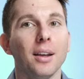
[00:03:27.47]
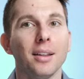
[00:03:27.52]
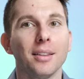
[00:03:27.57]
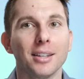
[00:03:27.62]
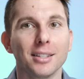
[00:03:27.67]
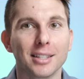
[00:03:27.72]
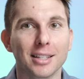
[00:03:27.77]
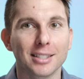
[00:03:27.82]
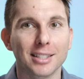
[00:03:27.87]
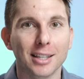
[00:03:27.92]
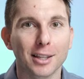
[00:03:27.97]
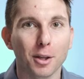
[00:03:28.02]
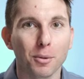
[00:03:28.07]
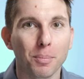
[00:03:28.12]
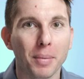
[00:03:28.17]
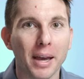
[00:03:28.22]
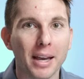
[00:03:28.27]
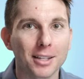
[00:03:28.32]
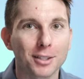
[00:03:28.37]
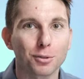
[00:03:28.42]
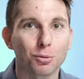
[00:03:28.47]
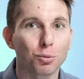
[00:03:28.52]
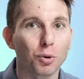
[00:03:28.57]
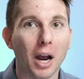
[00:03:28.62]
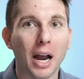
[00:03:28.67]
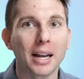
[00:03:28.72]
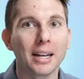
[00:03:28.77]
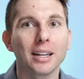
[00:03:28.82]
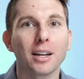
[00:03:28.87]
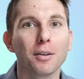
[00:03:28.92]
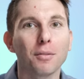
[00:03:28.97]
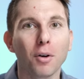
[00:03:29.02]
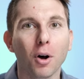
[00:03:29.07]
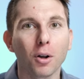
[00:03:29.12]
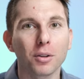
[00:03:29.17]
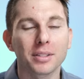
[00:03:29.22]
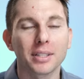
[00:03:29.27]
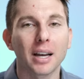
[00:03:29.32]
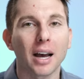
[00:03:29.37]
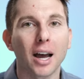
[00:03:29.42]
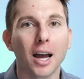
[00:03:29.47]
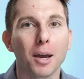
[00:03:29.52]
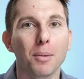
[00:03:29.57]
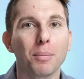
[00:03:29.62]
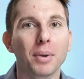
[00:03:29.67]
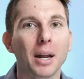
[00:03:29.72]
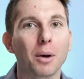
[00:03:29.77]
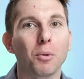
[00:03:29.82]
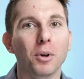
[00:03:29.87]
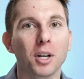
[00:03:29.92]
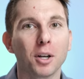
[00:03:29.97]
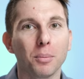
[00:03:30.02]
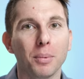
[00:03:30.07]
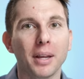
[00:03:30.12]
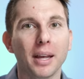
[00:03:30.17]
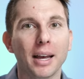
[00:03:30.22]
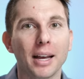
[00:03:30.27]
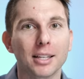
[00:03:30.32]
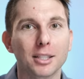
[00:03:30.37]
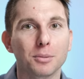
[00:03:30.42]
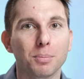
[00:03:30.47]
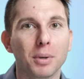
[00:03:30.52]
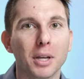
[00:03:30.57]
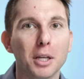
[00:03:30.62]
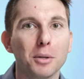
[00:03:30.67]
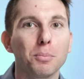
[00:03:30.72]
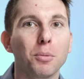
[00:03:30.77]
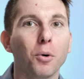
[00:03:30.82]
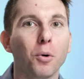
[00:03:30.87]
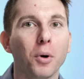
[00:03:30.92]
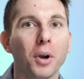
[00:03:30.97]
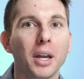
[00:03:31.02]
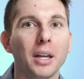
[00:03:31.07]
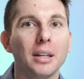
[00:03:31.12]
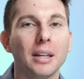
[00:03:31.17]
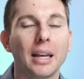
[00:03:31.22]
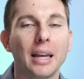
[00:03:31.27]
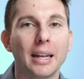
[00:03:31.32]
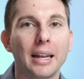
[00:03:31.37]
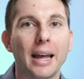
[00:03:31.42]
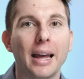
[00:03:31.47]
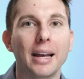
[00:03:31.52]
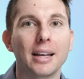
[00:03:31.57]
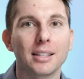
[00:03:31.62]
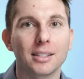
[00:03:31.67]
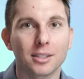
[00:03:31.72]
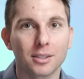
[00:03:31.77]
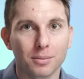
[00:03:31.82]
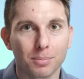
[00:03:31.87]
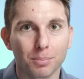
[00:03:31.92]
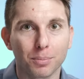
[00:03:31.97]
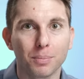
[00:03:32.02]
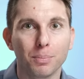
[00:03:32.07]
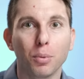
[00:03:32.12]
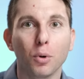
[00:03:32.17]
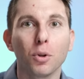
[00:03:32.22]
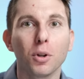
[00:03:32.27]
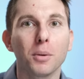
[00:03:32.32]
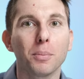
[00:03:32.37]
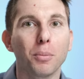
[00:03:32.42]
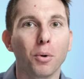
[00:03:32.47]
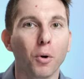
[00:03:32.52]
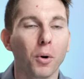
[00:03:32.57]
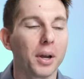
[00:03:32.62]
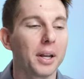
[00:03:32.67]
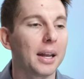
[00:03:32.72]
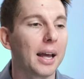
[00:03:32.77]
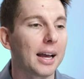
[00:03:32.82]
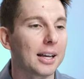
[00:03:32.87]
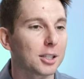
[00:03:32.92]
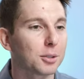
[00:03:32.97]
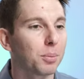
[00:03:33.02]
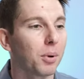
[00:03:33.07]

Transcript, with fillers: This isn't the best writing of all time, but I wanted to be as pinpoint and as bullet point as